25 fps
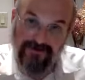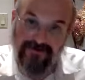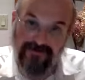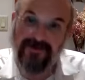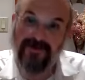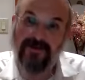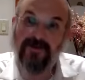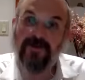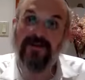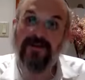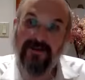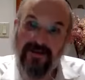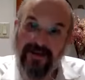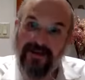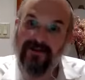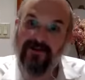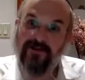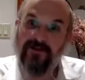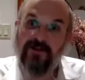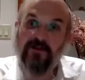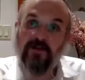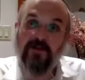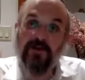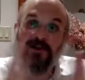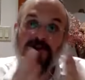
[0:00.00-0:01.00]
so, the, uh, so
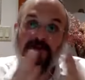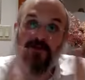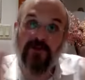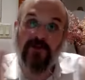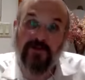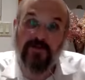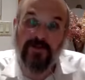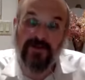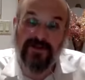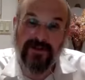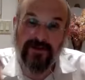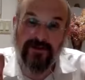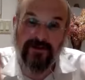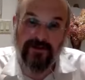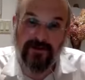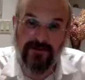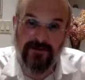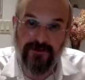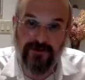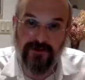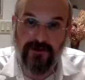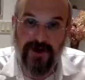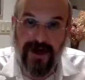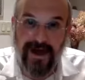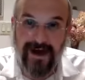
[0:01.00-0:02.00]
it's a question of which material
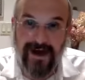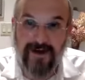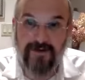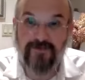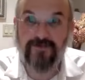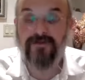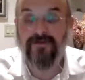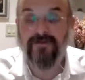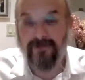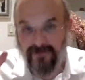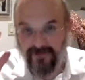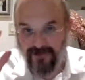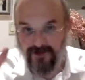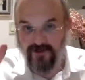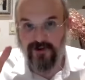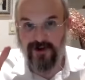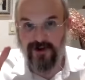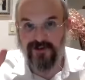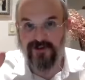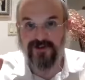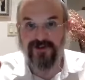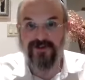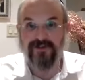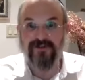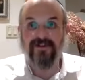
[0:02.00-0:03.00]
you have. Good
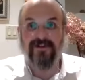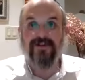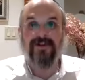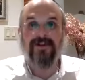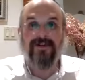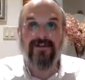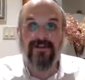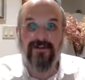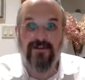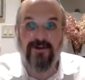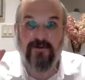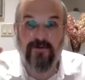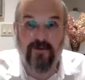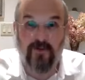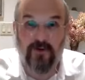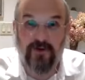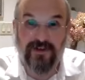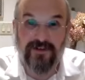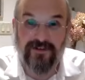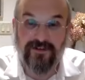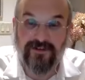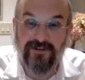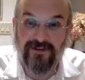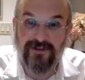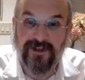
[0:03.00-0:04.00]
question. A good
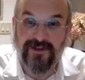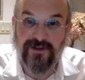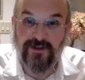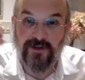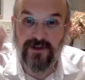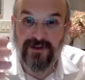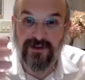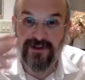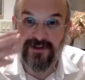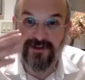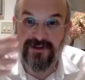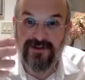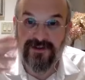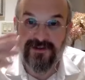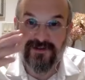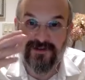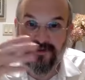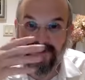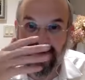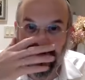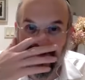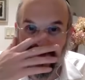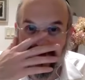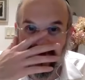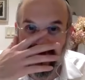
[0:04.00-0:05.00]
point. So let's look at this is
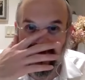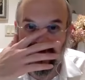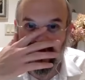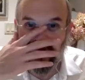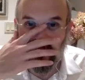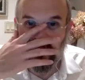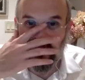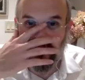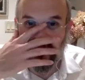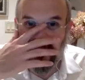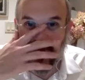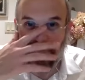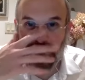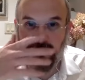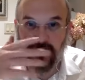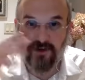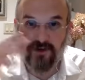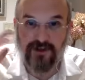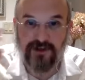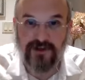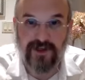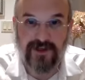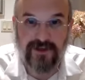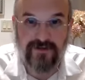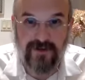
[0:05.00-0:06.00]
when you say
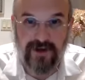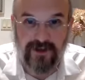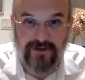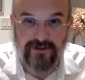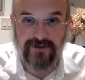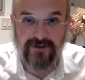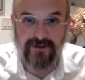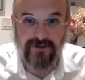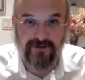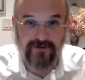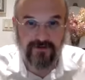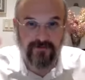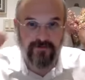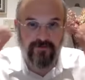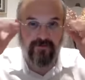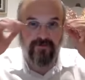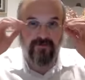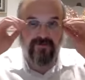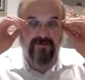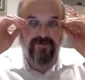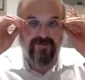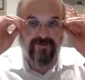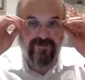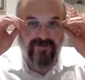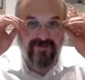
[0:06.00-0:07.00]
Baruch Shekivanta.
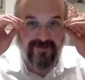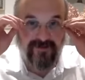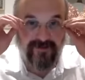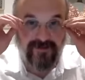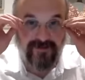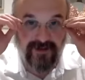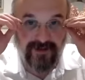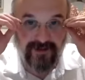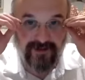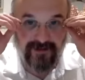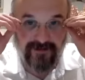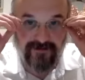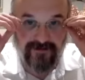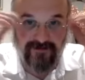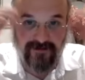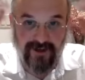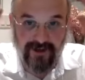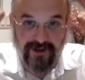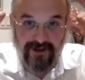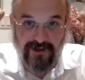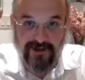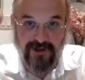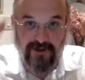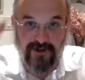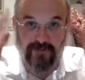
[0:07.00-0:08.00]
It's like thank
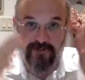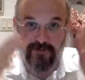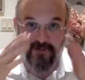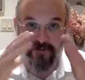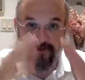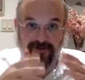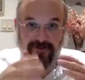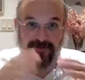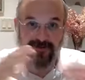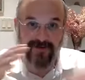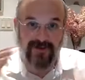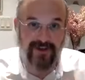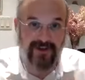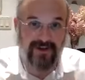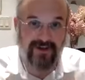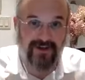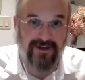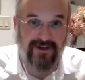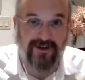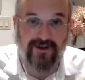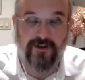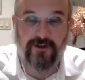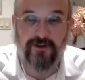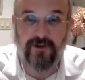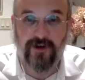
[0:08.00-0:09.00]
Hashem for hitting
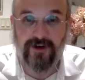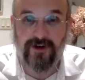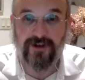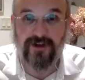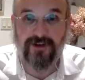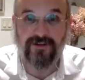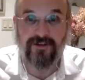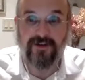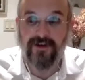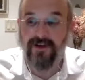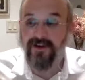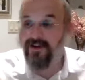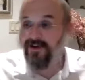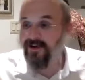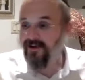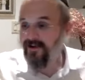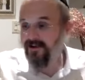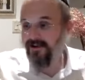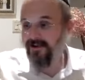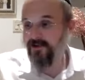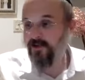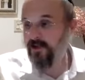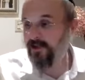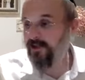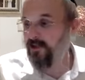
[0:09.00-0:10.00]
it on the target.
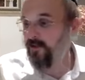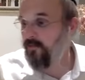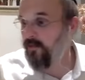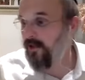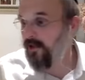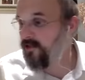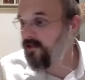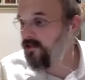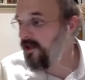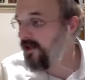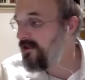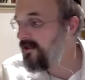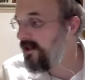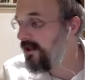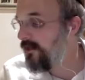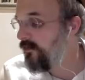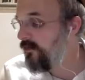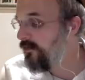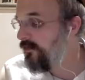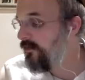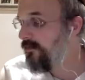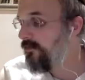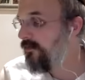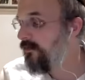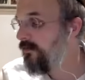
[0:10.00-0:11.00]
Because look at the picture I sent
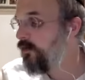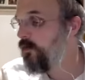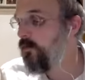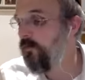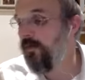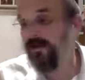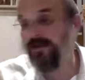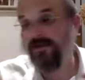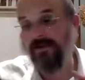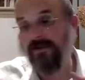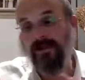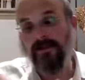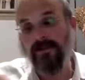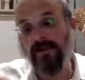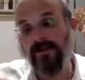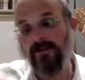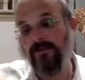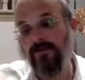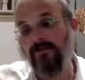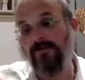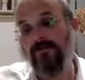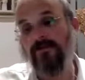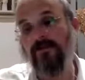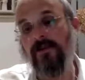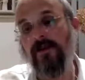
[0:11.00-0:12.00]
you, the two pictures I sent
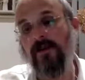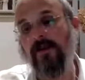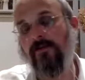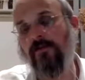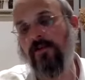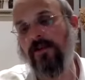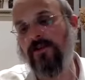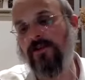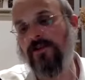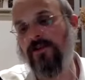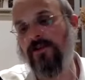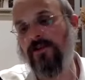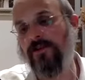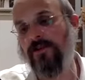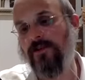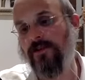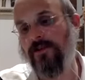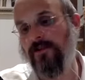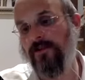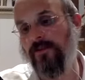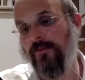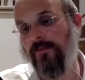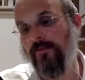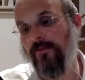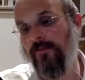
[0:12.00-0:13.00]
you. A
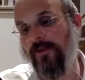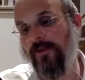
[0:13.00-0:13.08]
picture,